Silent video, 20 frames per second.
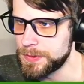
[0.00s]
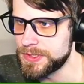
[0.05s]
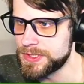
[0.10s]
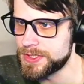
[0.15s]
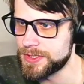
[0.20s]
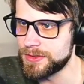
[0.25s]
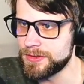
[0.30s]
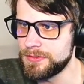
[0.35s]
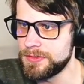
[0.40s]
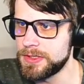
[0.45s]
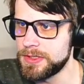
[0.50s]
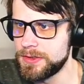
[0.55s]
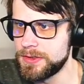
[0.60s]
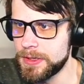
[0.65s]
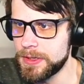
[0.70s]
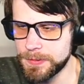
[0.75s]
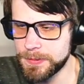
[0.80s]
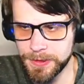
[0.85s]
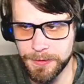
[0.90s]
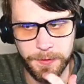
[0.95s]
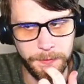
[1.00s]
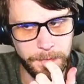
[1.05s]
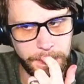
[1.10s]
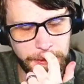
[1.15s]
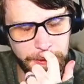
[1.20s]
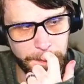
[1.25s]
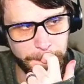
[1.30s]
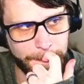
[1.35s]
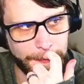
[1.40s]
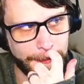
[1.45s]
should have healed up a little
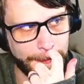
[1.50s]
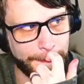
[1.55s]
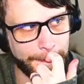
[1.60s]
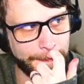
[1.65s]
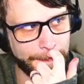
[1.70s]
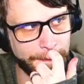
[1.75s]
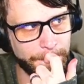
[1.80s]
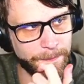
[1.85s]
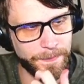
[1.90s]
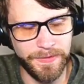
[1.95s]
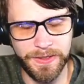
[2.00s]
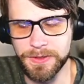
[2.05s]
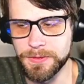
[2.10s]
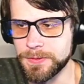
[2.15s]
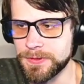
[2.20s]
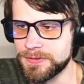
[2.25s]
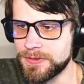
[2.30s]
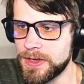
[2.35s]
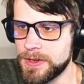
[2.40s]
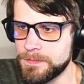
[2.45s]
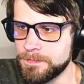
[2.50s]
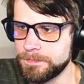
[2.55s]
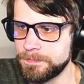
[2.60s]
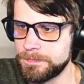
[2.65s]
bit, but it'll be fine.